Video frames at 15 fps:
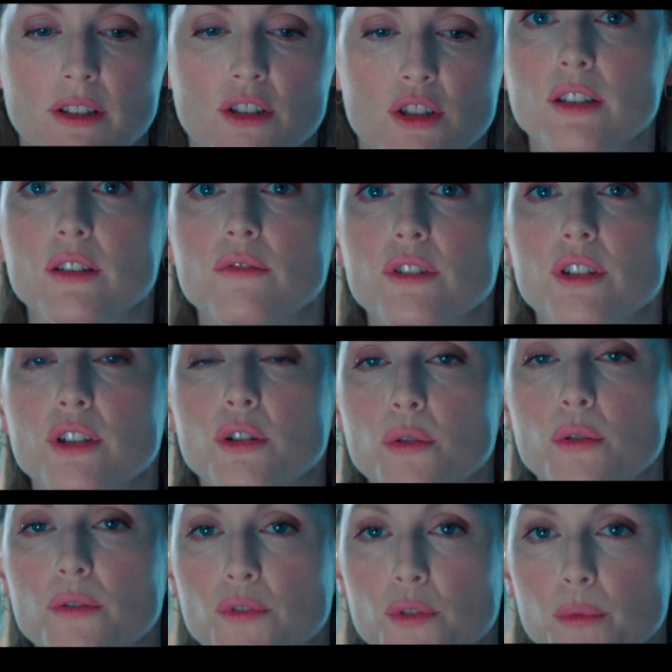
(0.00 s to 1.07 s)
to Clarice,
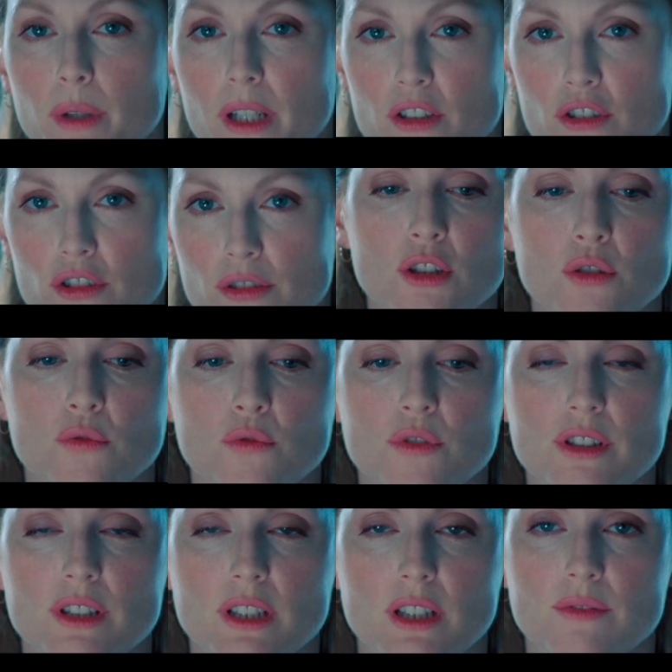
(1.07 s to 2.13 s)
"I have heard
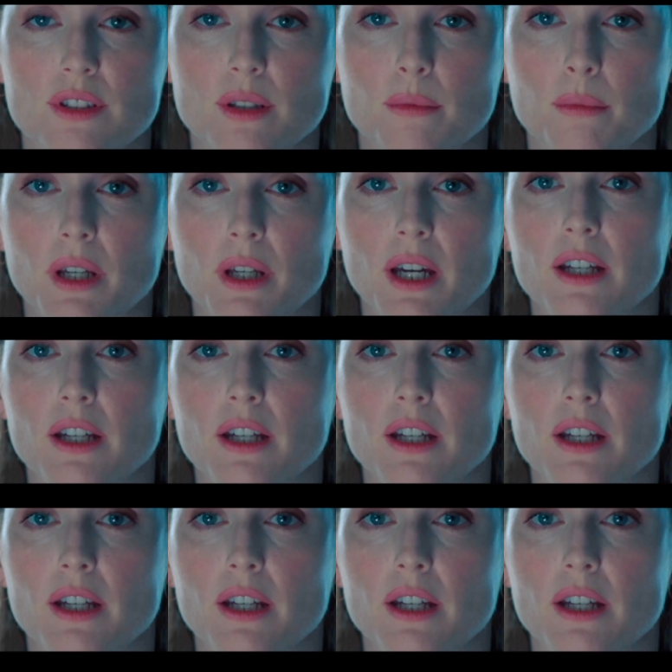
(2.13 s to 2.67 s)
that you have some